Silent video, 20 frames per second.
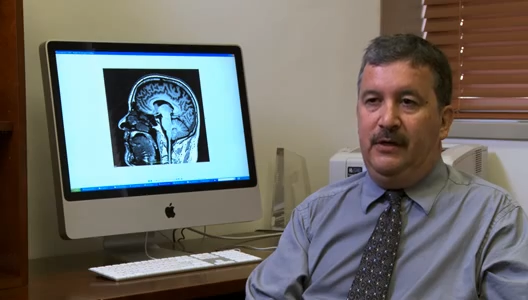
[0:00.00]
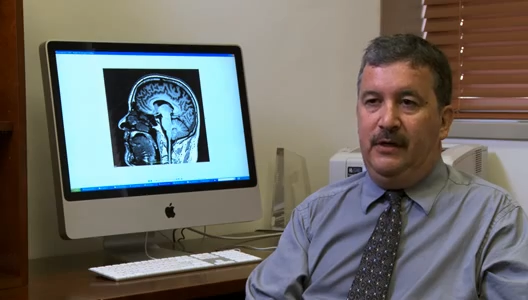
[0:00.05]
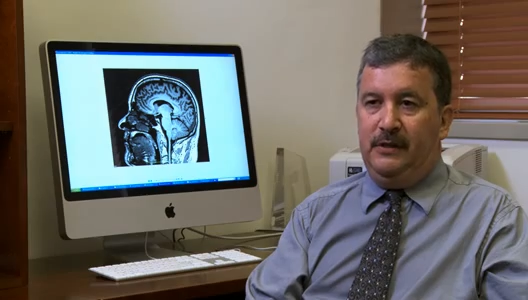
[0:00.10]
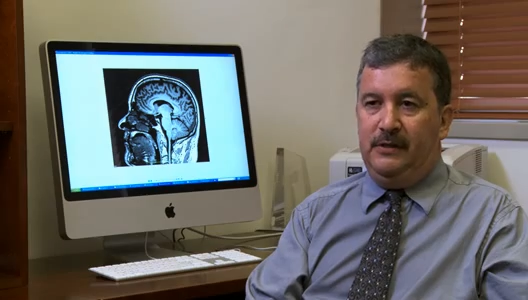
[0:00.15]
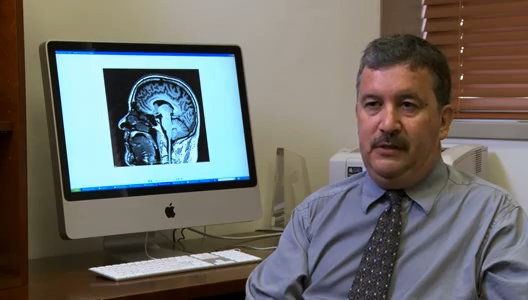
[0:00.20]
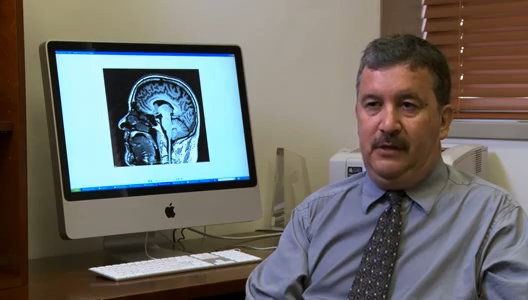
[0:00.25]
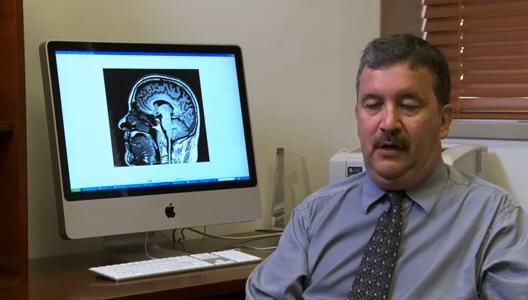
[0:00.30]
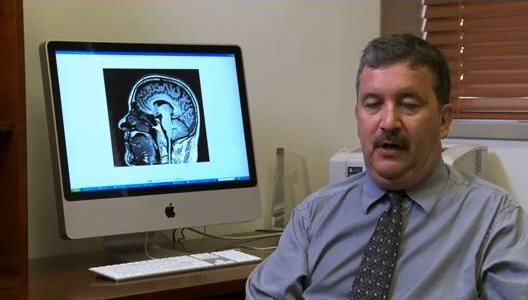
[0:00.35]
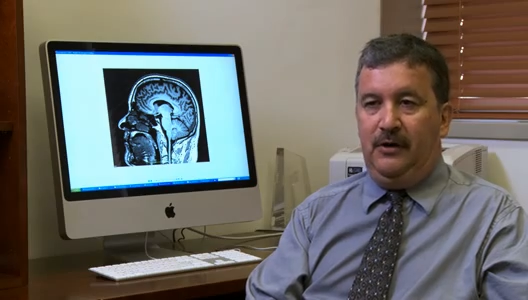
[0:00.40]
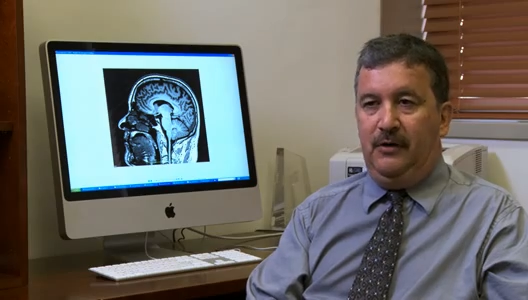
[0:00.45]

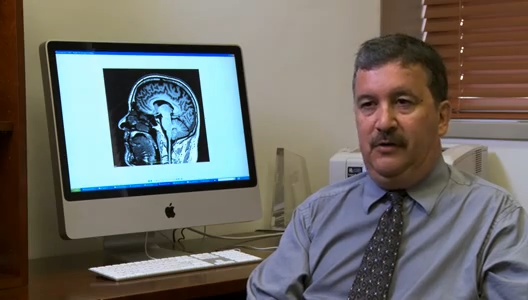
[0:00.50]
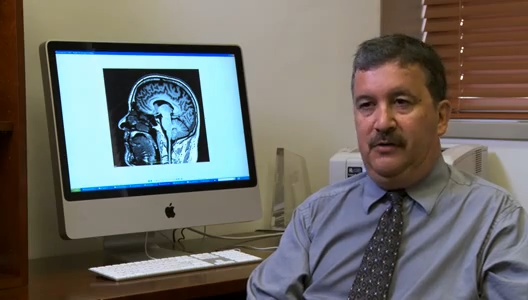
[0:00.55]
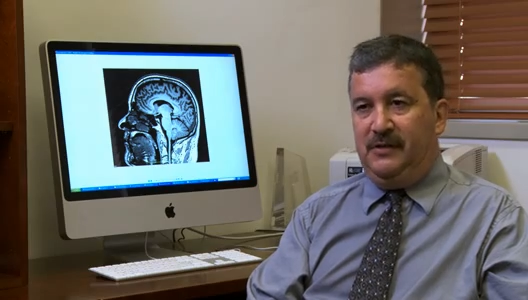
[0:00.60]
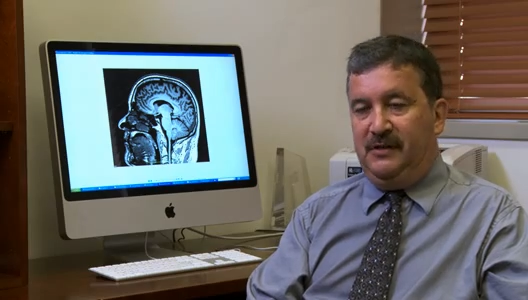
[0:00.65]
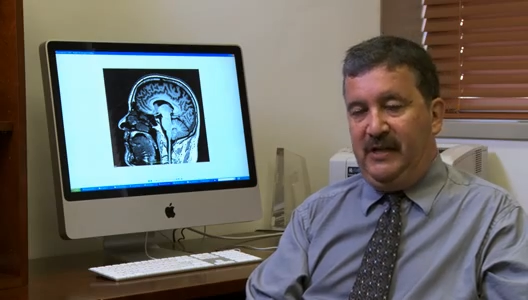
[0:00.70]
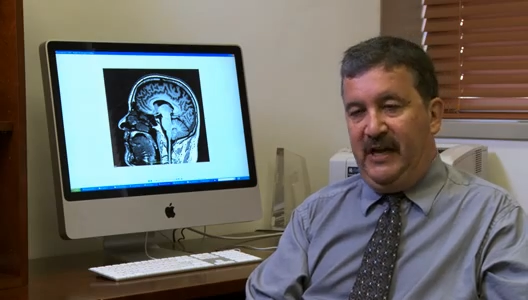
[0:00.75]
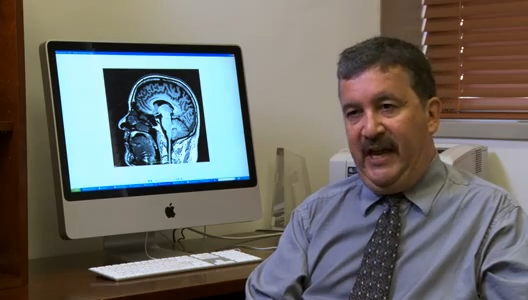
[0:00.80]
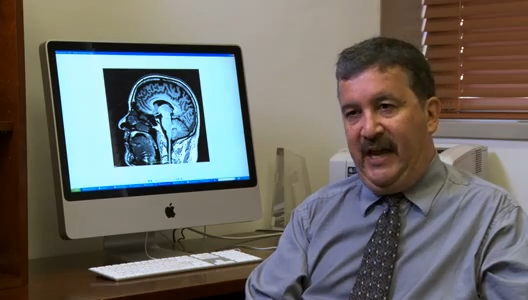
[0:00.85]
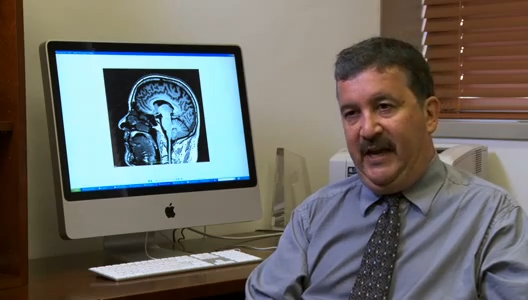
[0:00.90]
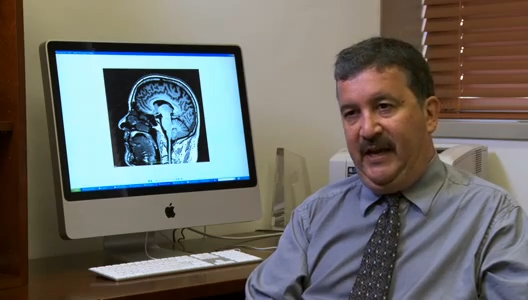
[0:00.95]
is an
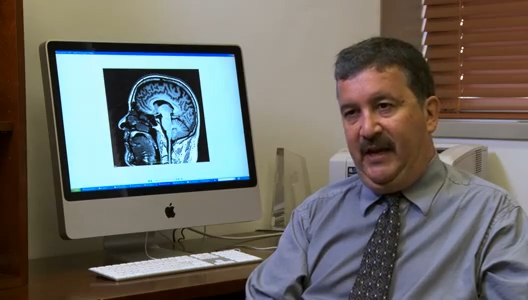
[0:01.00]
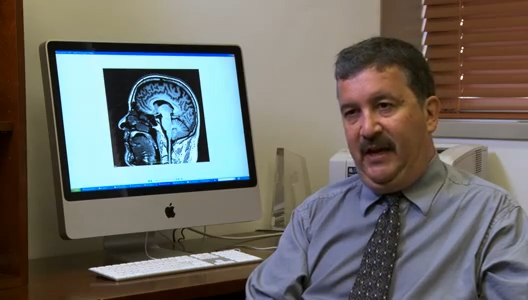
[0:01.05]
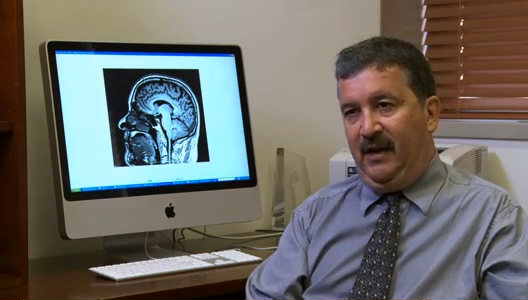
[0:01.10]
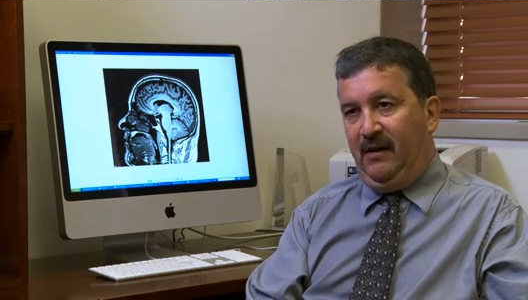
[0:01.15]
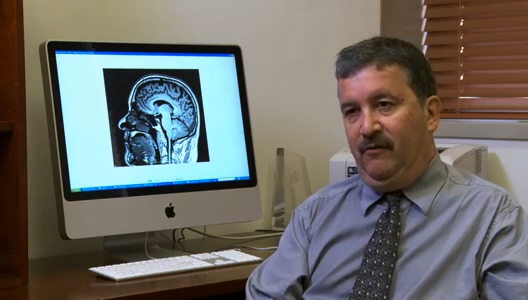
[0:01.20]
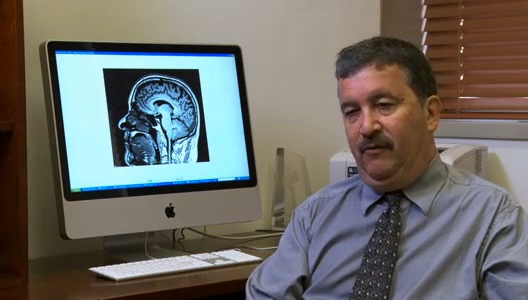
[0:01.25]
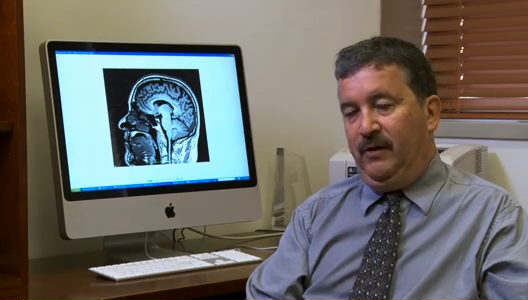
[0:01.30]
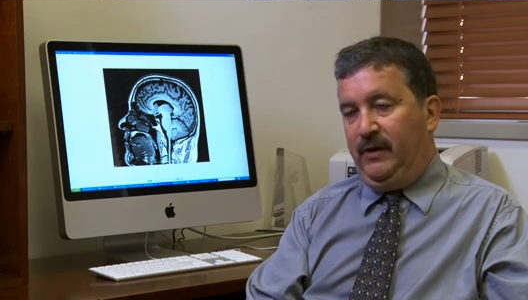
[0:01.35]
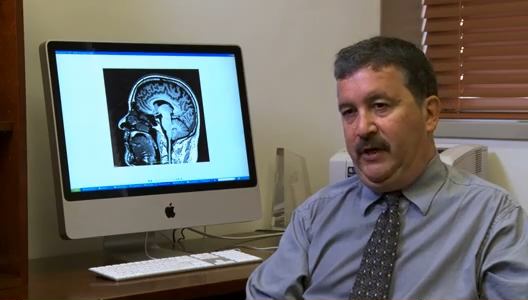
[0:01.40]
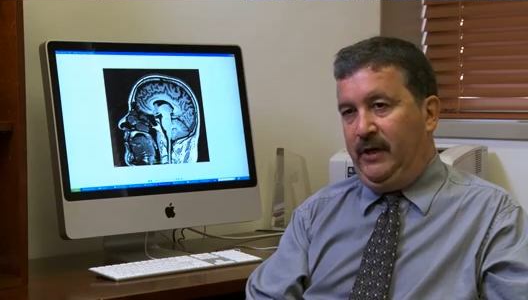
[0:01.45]
understanding
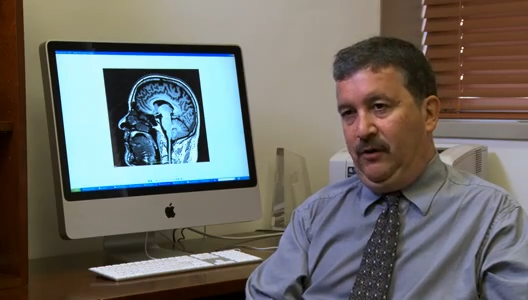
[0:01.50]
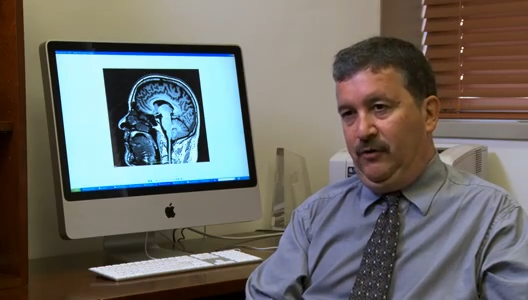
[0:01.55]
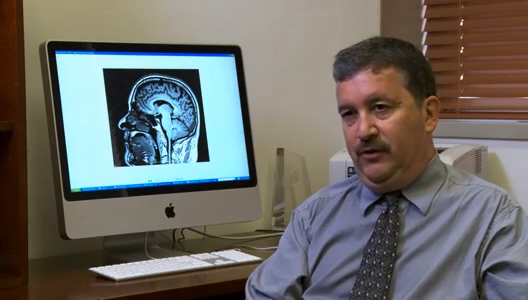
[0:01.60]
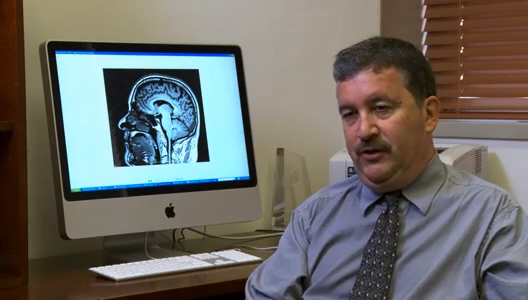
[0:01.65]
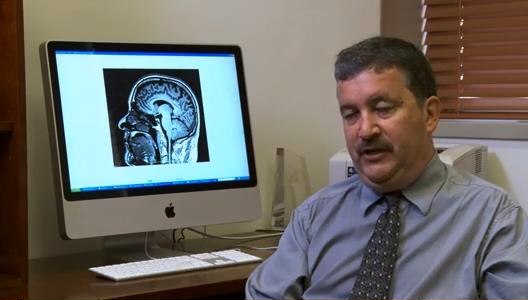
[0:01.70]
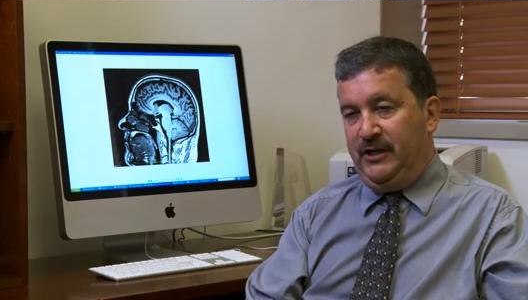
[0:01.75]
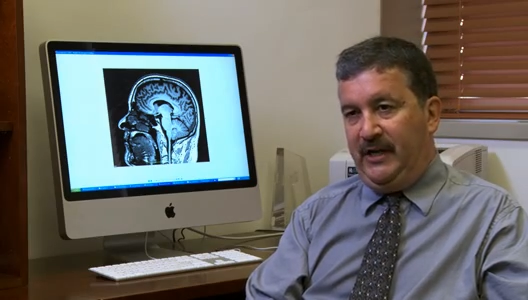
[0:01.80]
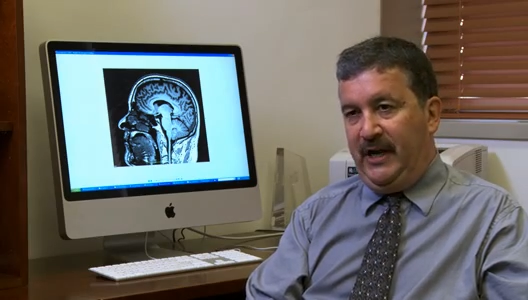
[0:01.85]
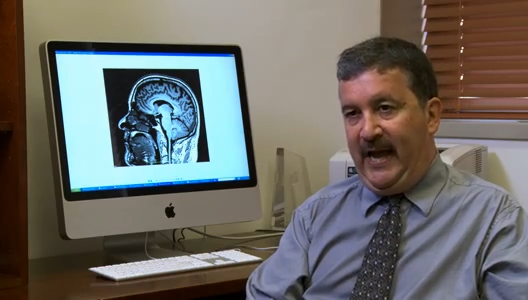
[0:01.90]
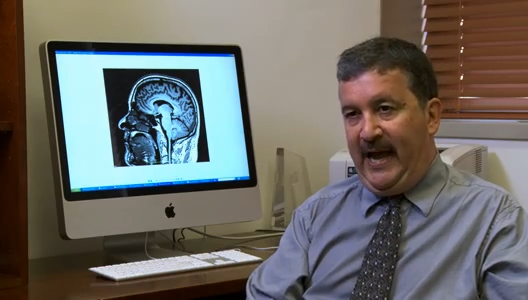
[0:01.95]
of what he or
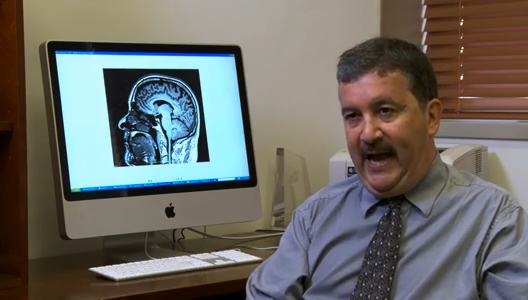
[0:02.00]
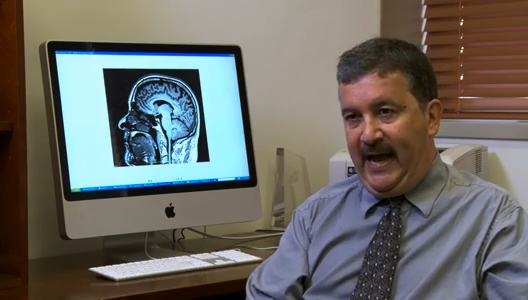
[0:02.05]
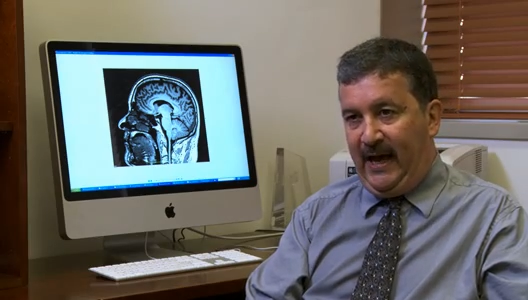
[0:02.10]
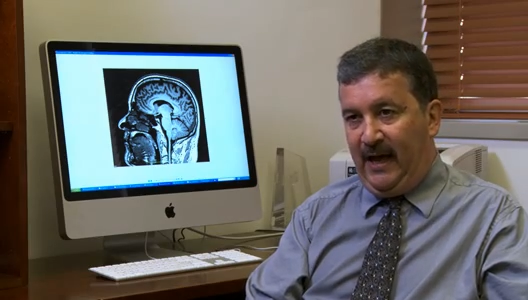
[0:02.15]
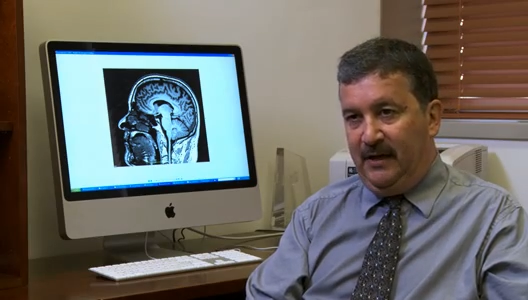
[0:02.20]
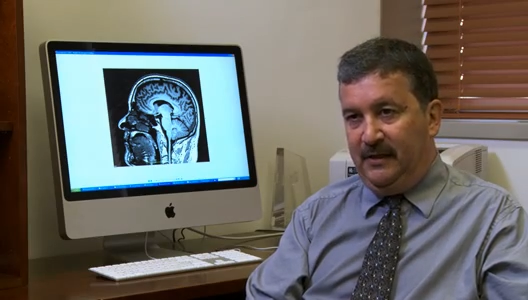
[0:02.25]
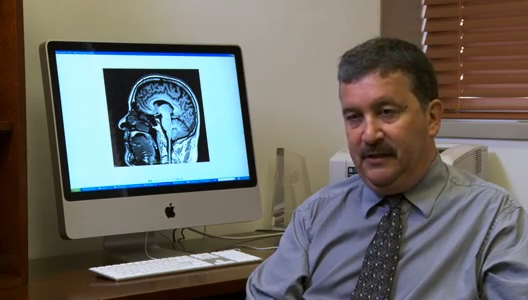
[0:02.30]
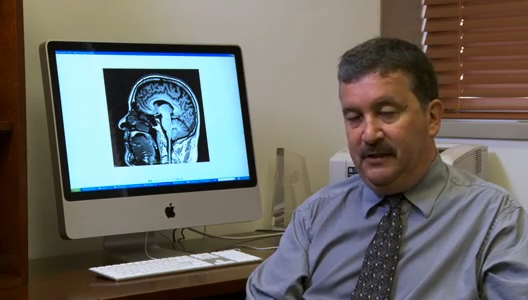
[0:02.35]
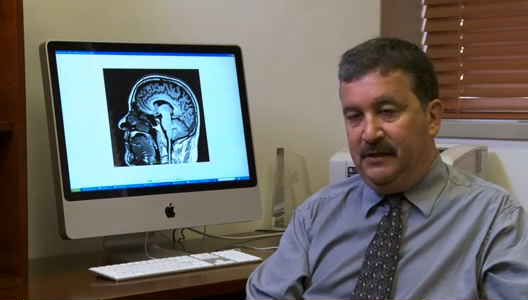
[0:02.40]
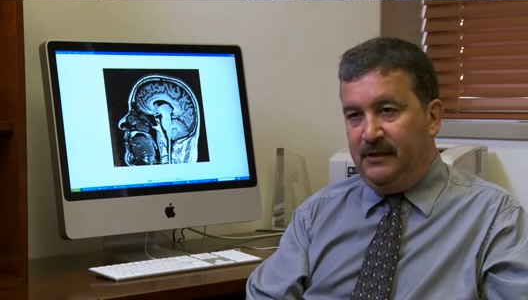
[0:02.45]
she
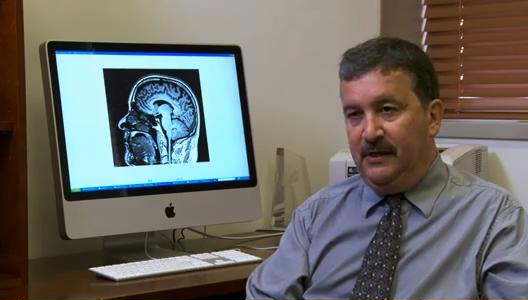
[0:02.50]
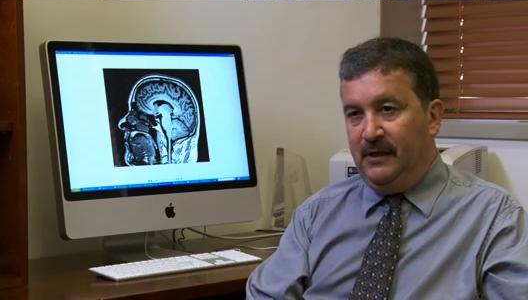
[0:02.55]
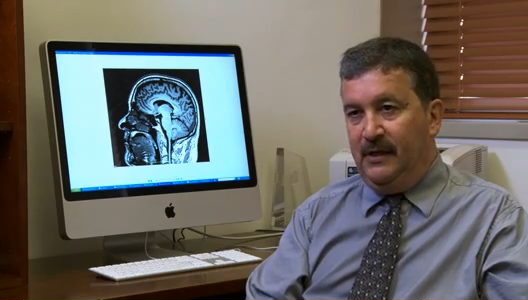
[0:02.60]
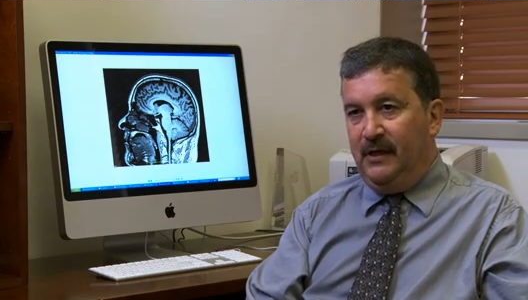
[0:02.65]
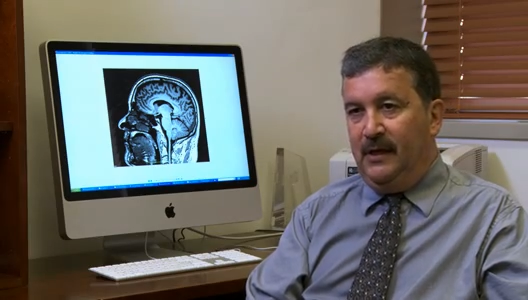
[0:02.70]
has